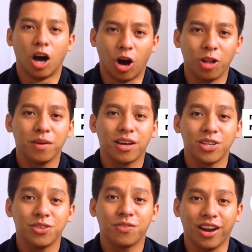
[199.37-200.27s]
All
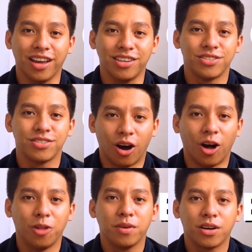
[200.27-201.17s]
because of grace,
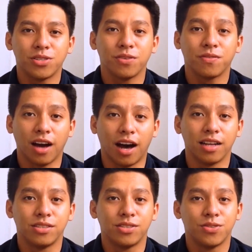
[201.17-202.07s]
all because of
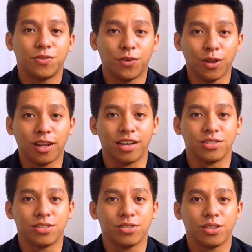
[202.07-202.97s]
God's
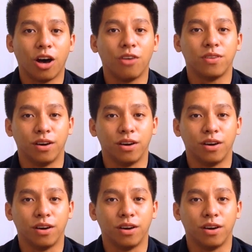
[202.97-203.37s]
fullness of